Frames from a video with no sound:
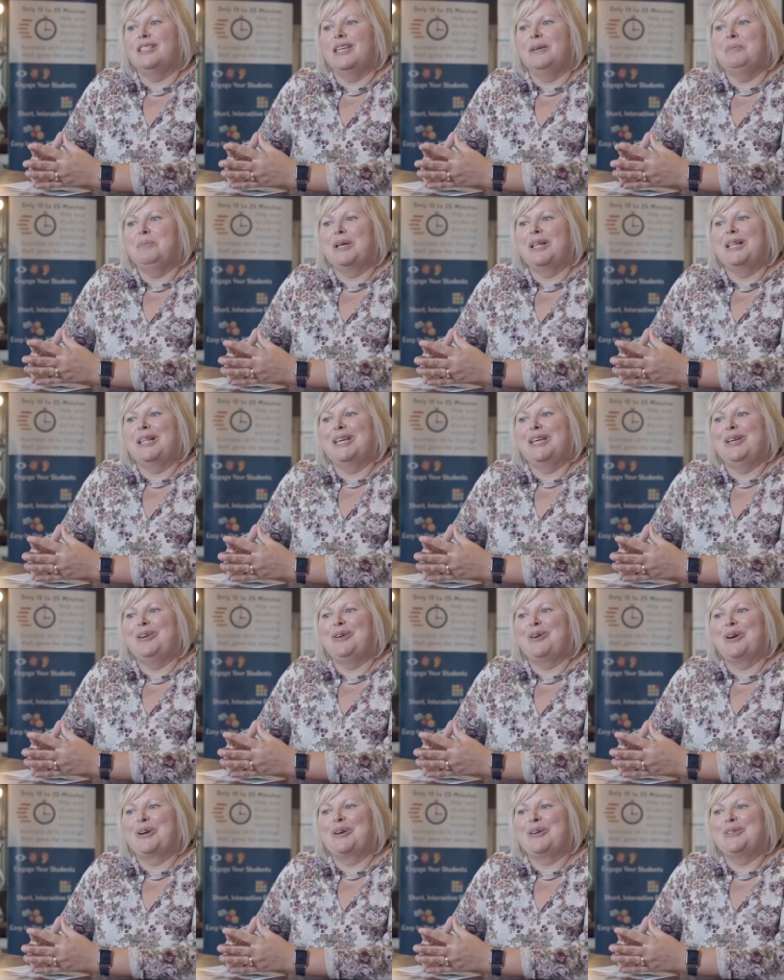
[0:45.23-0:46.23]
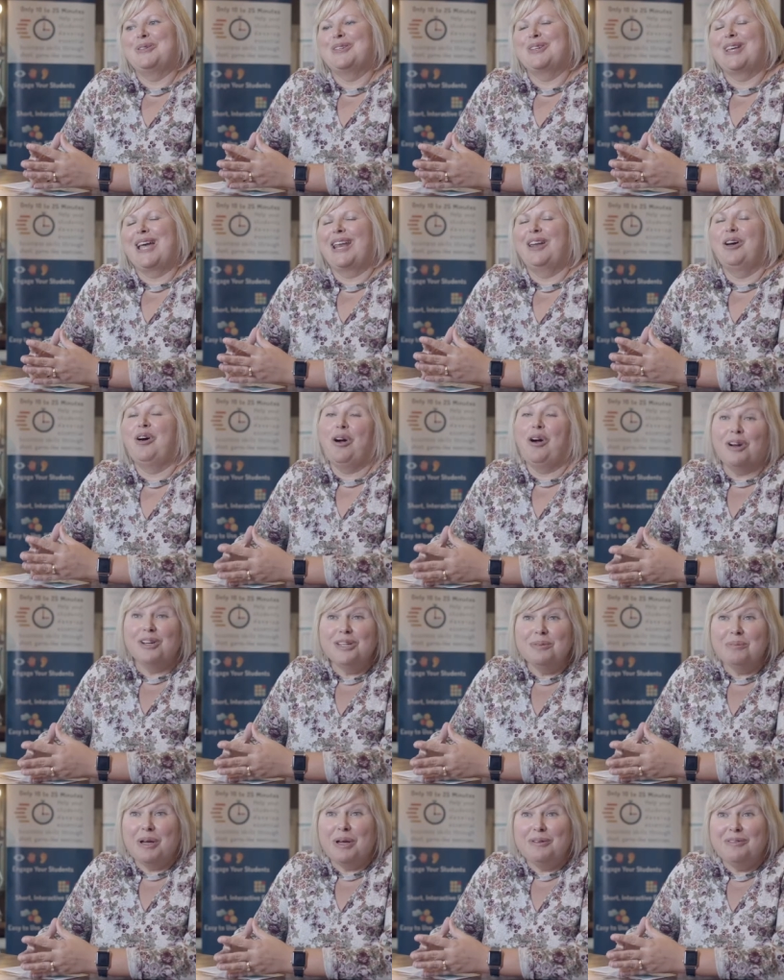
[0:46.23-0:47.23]
typically are kind of
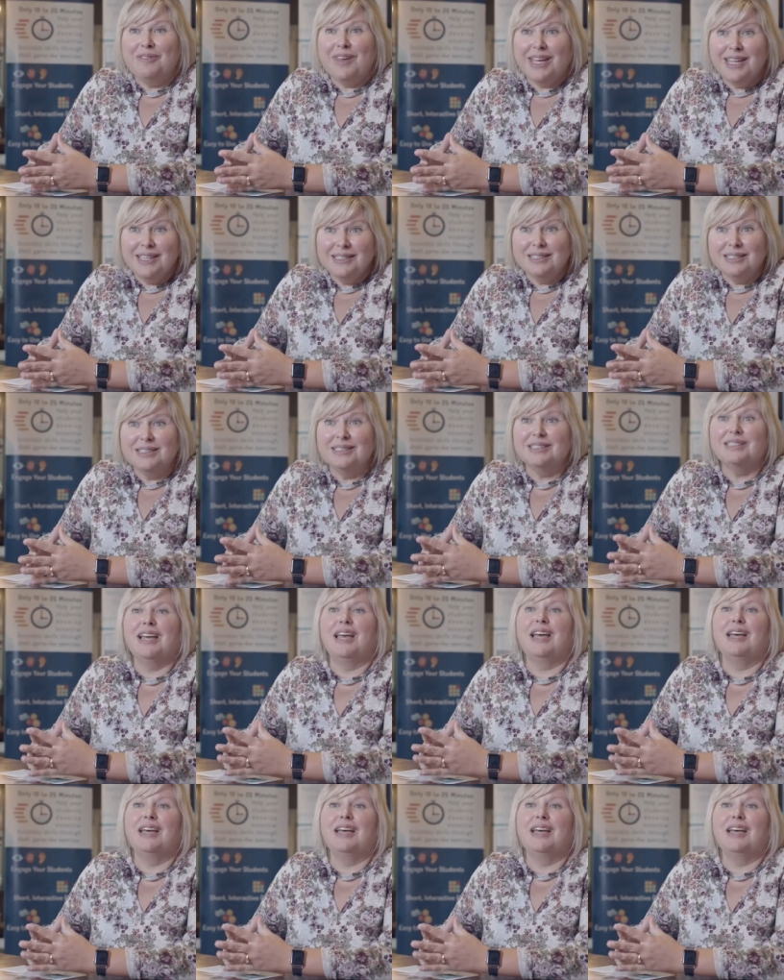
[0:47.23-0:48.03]
hard to motivate